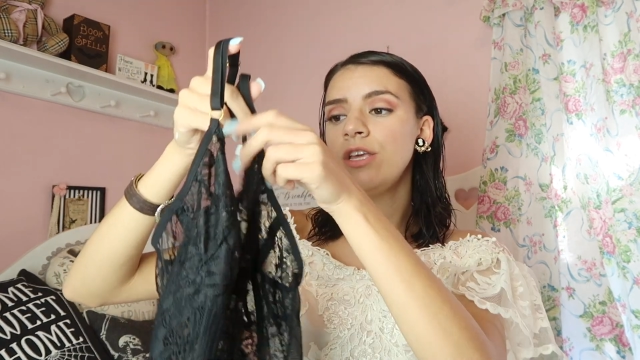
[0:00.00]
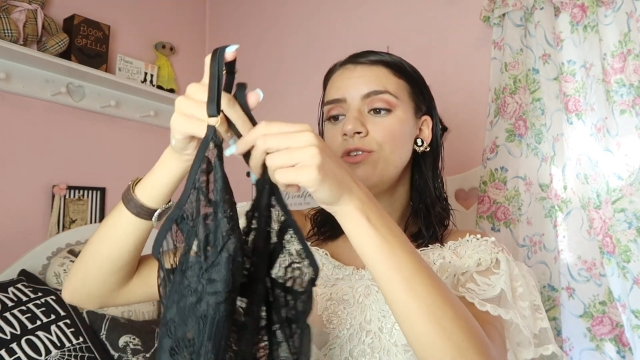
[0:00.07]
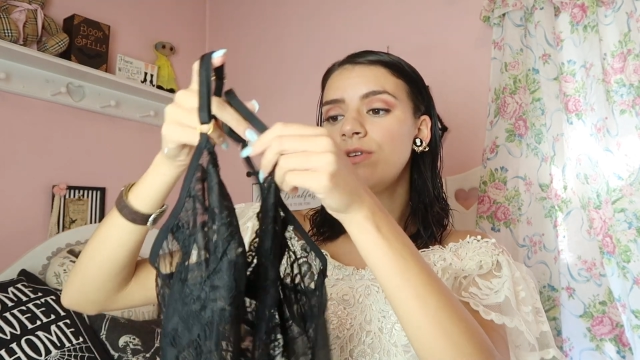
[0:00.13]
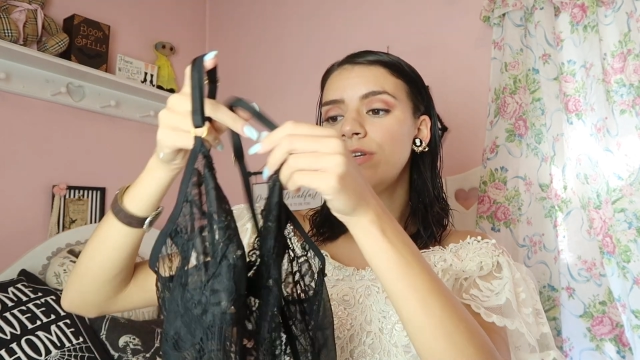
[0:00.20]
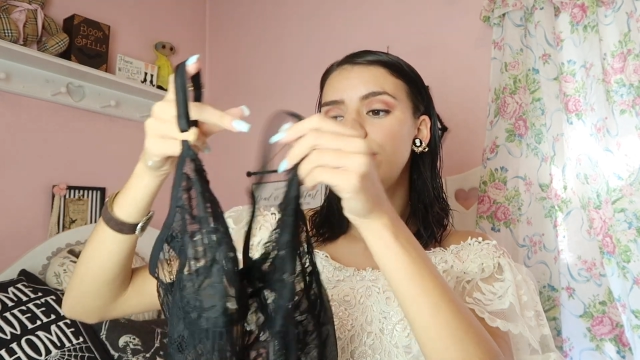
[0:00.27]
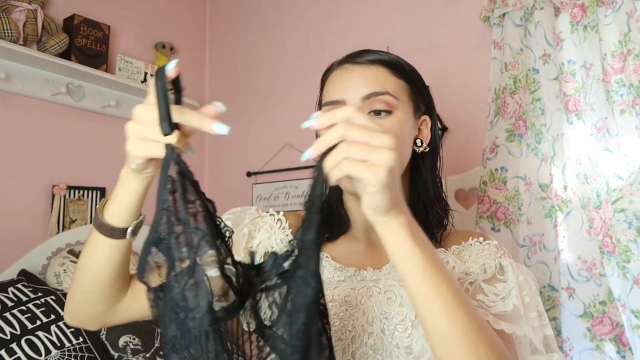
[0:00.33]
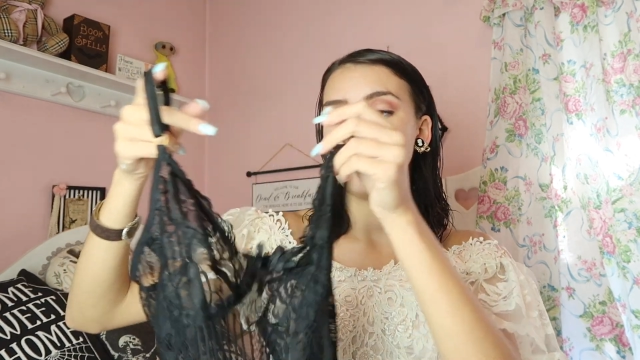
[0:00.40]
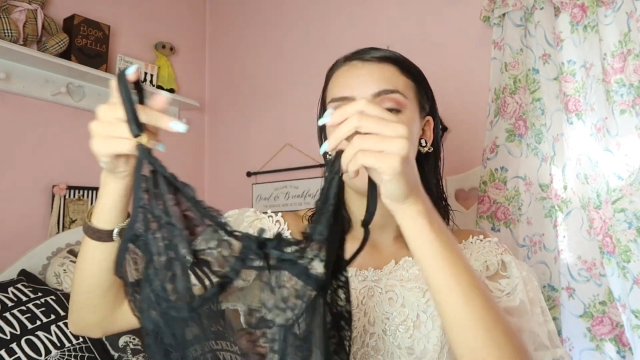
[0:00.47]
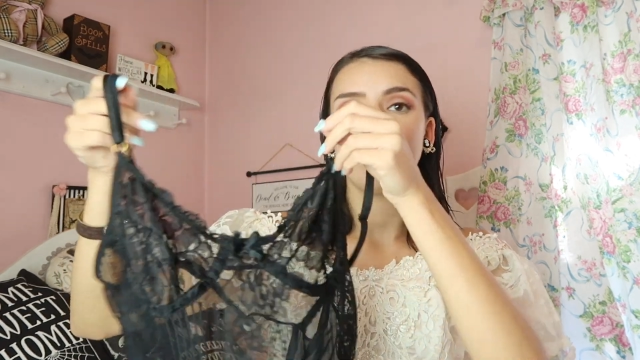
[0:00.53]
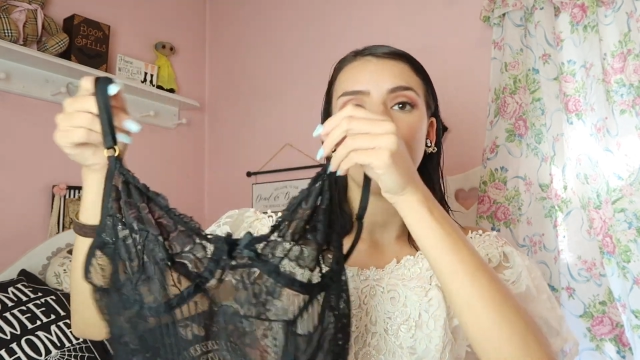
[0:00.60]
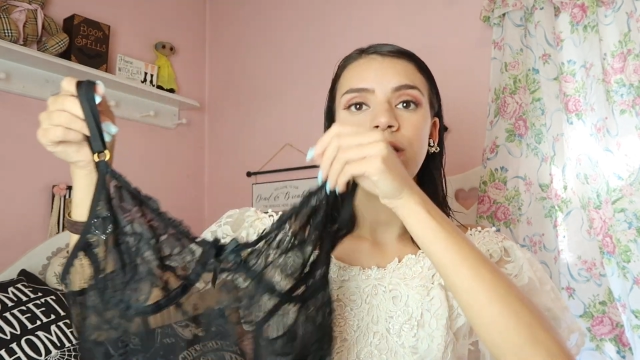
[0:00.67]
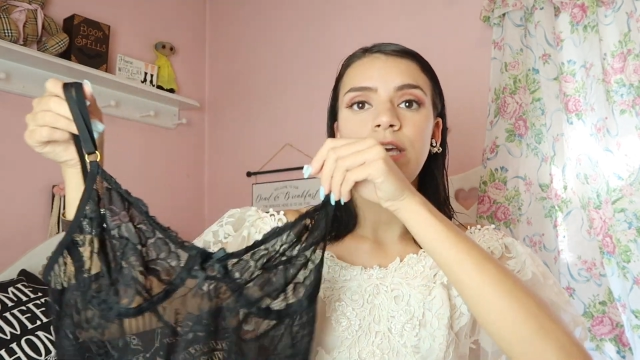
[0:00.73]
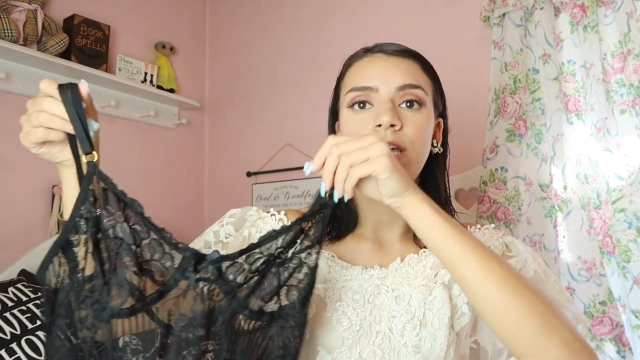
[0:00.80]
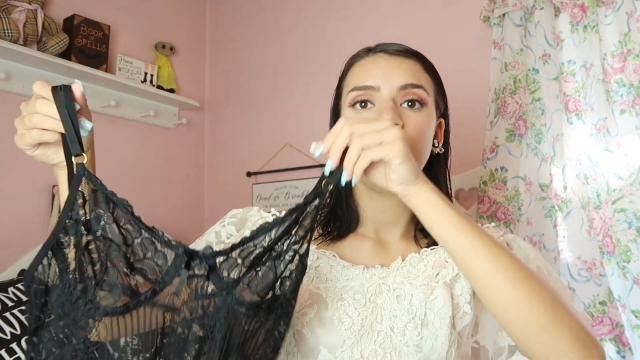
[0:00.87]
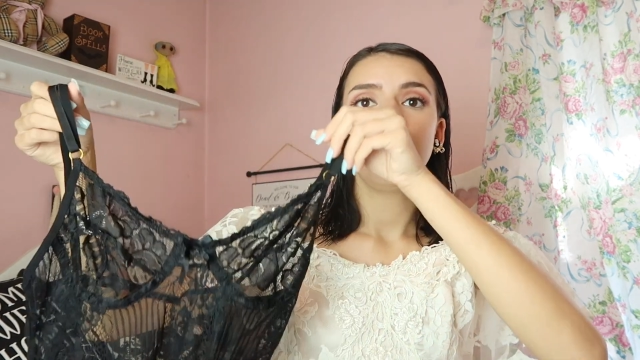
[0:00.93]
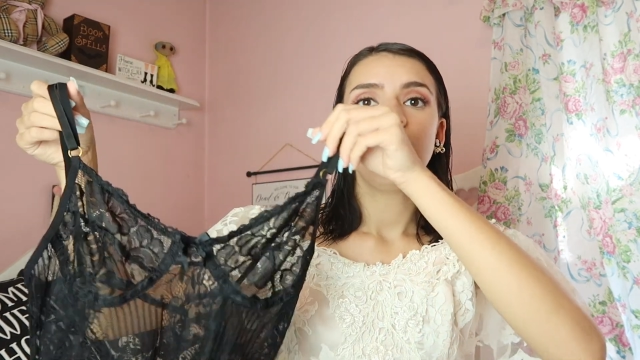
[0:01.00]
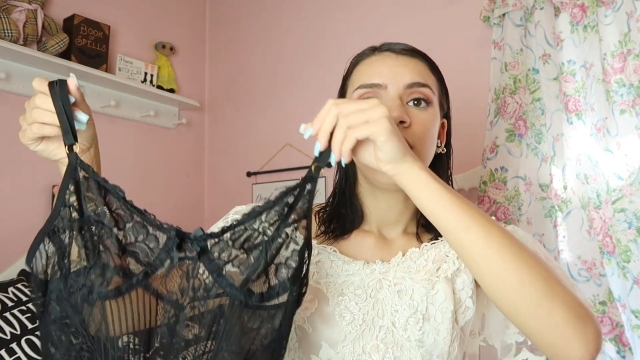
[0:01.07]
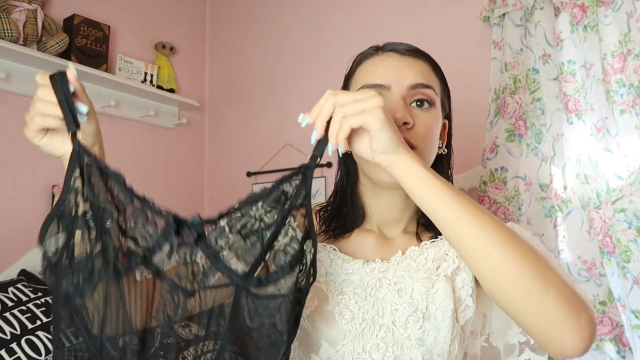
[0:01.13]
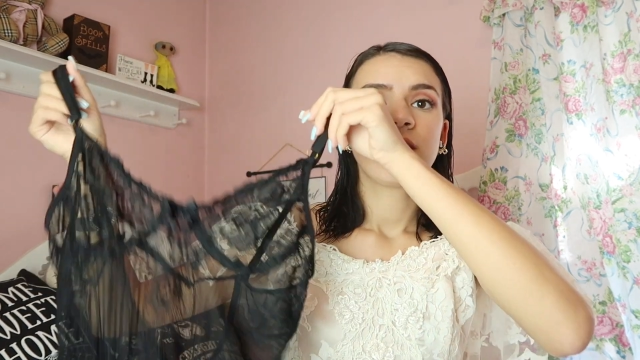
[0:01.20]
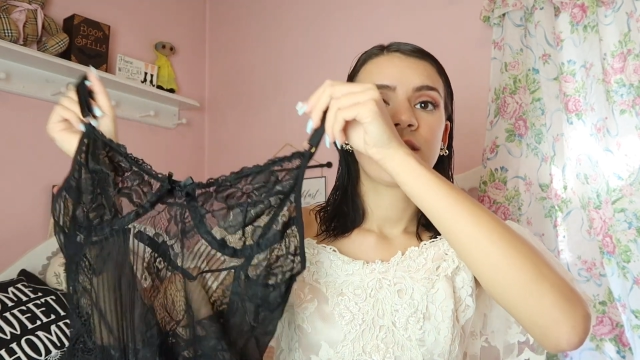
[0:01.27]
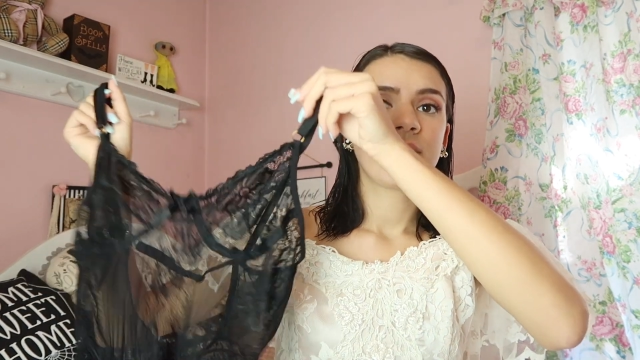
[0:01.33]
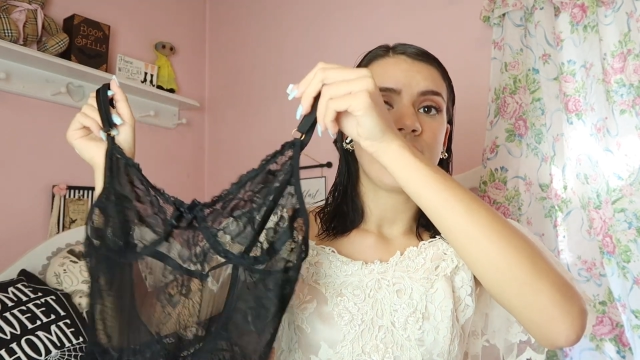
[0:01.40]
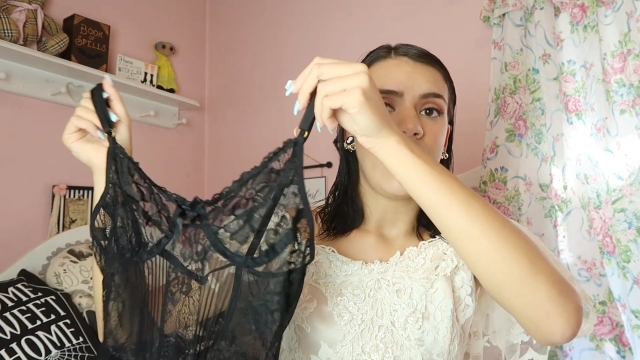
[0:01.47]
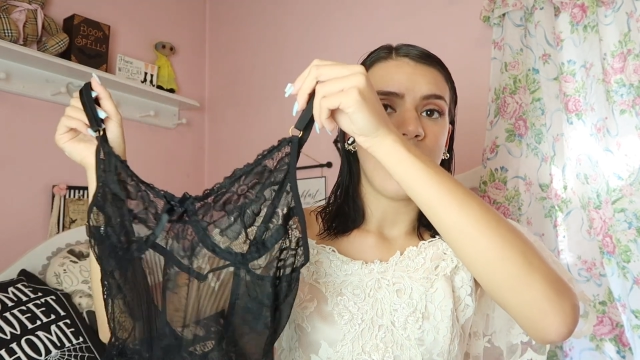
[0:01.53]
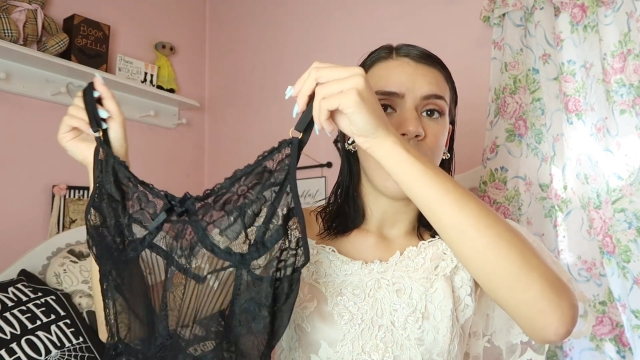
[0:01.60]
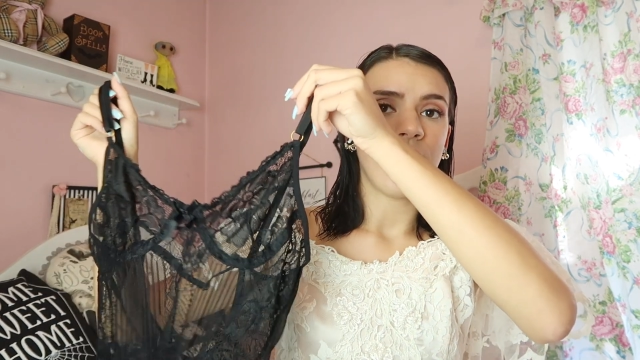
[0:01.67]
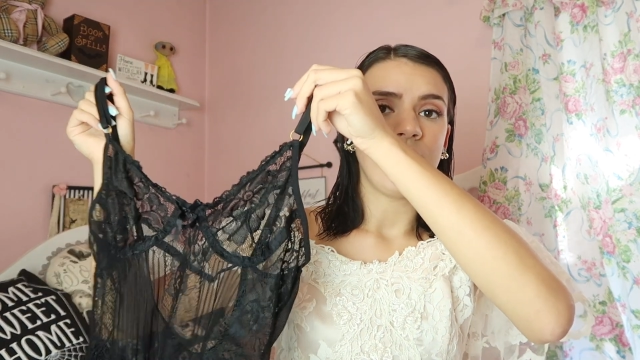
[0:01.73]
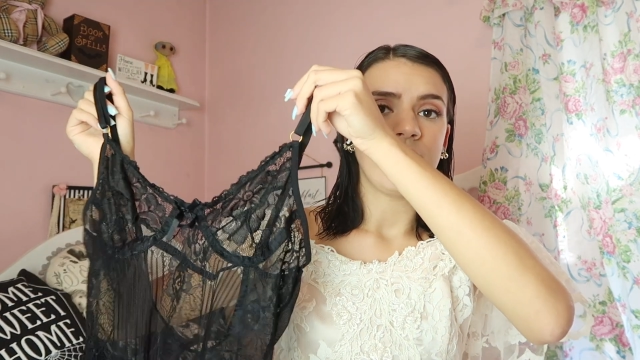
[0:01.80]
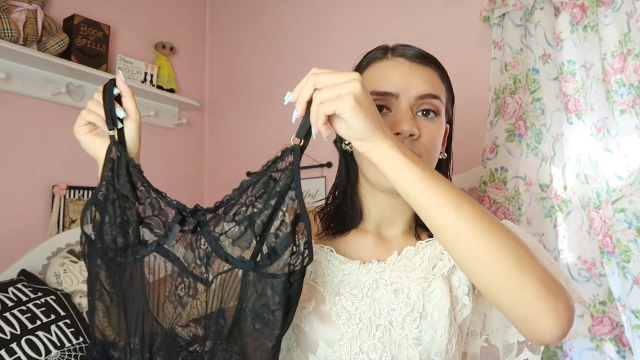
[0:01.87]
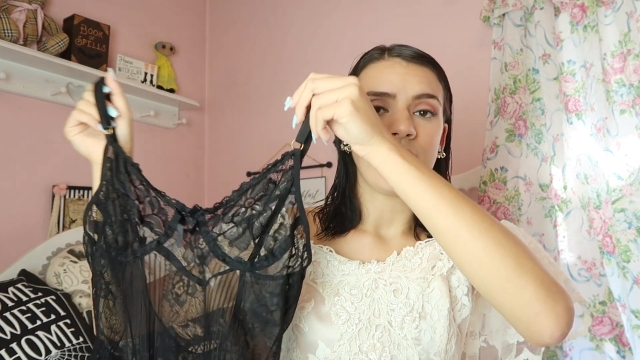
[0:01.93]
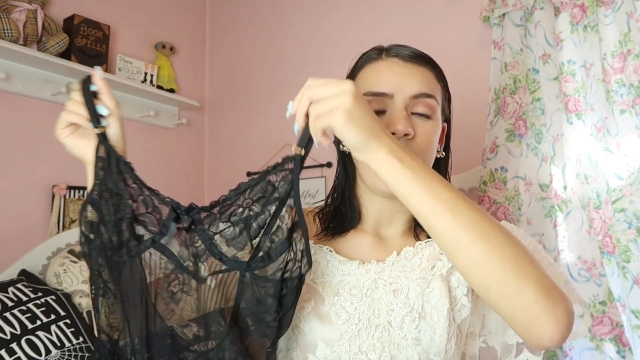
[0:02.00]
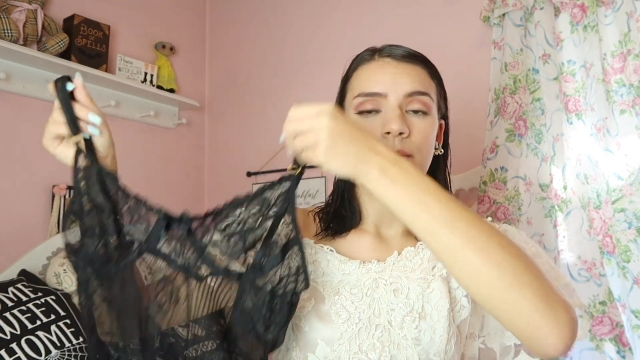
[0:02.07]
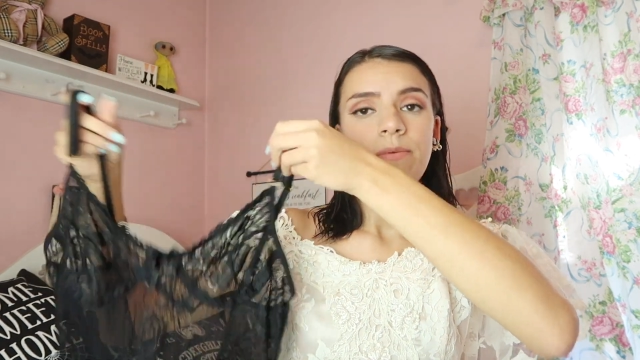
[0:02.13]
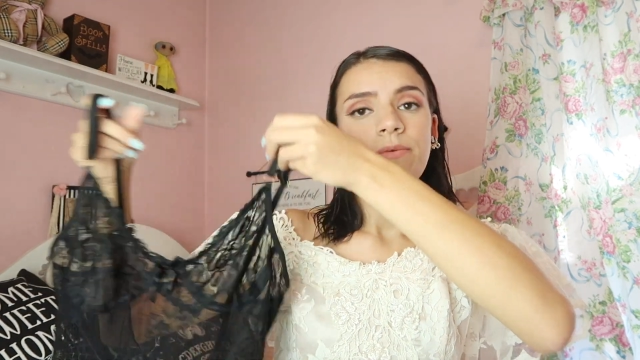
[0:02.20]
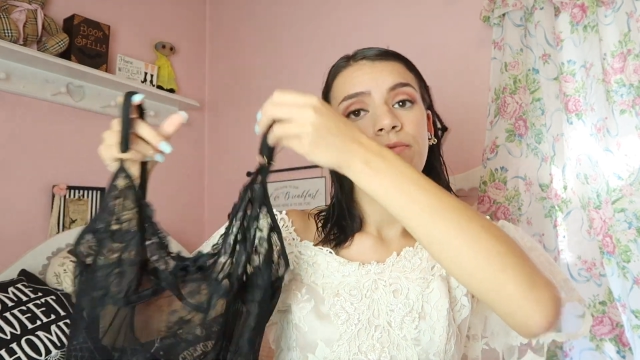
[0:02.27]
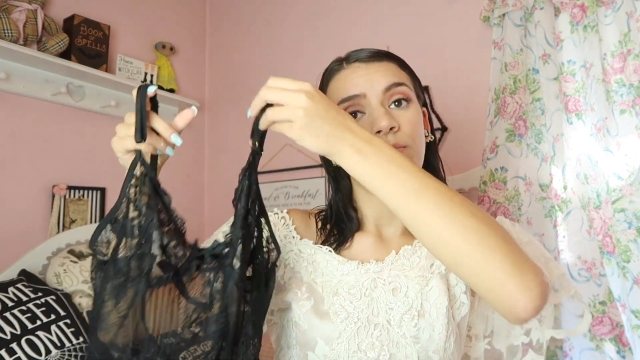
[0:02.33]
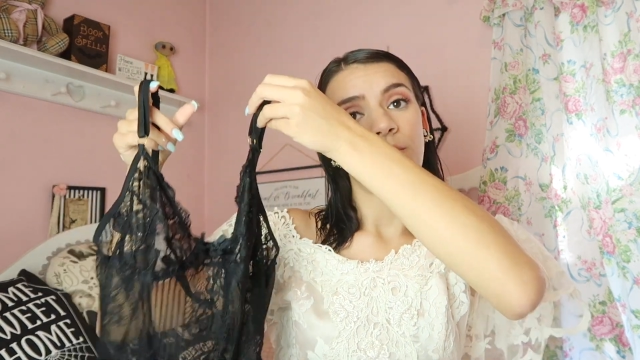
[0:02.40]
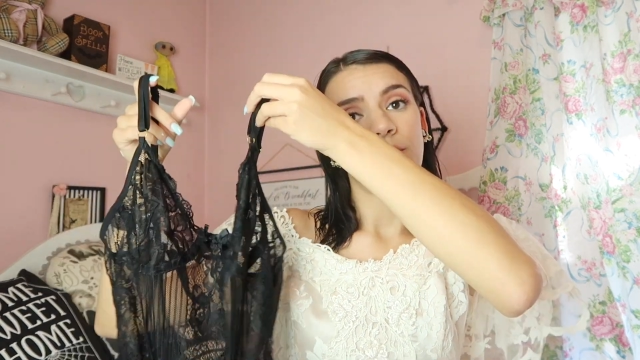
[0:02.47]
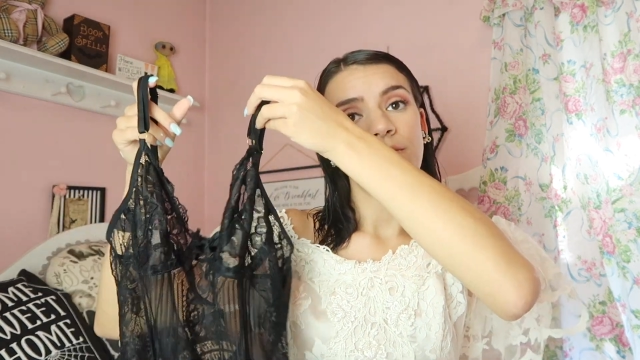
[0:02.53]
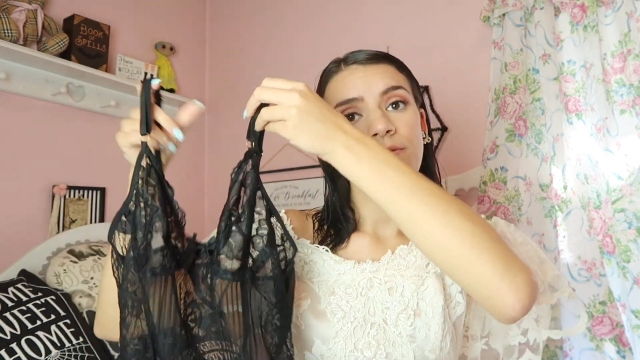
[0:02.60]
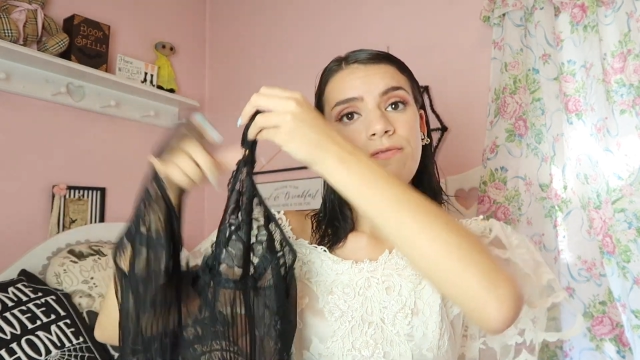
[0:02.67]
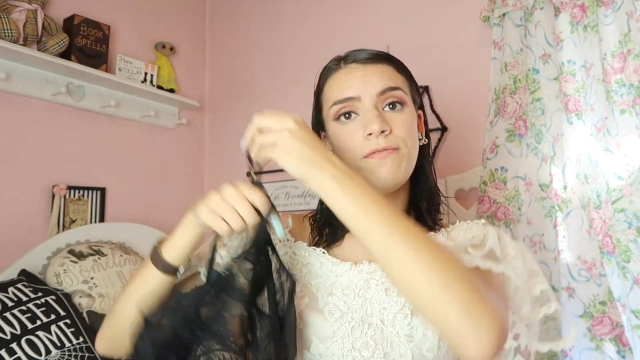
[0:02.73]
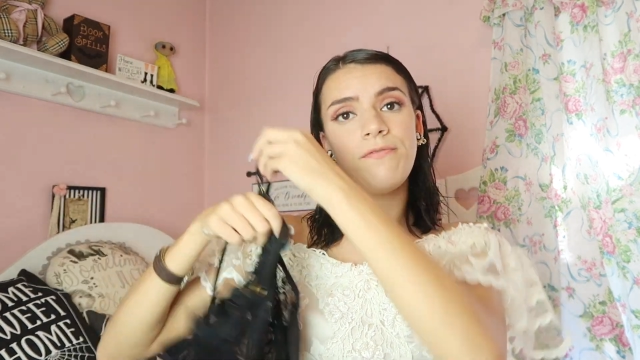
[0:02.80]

You could definitely style this up for the